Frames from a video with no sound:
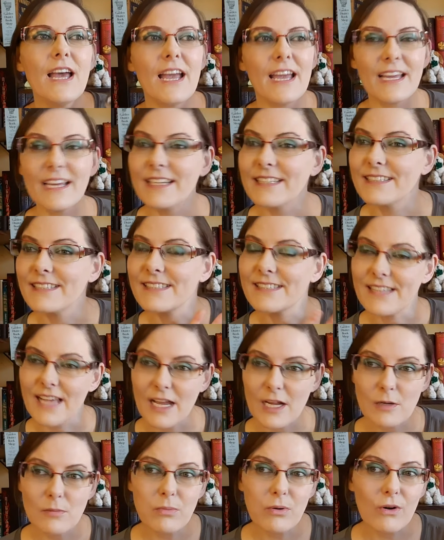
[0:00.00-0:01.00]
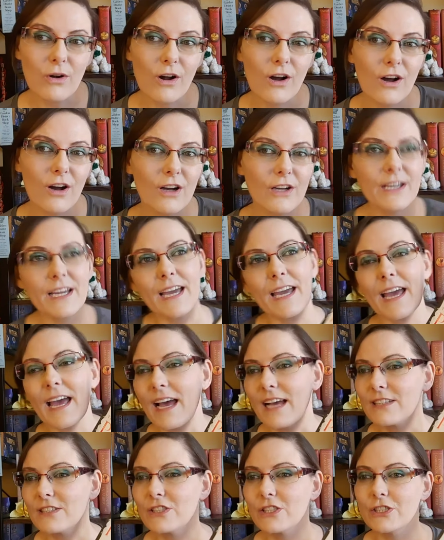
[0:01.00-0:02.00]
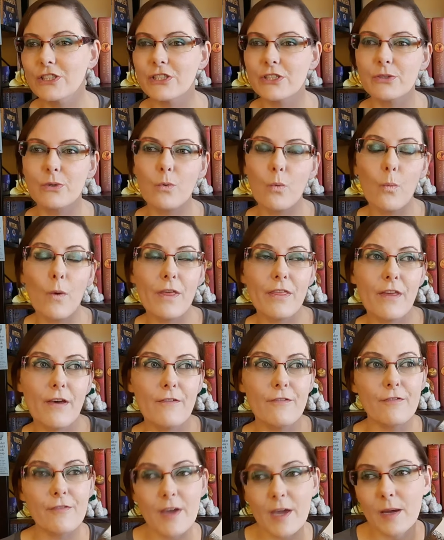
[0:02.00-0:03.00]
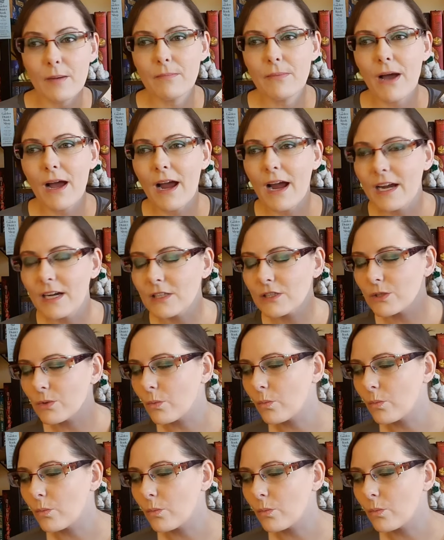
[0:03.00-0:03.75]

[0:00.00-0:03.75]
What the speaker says: It is set in Prague. It has to do with vampires,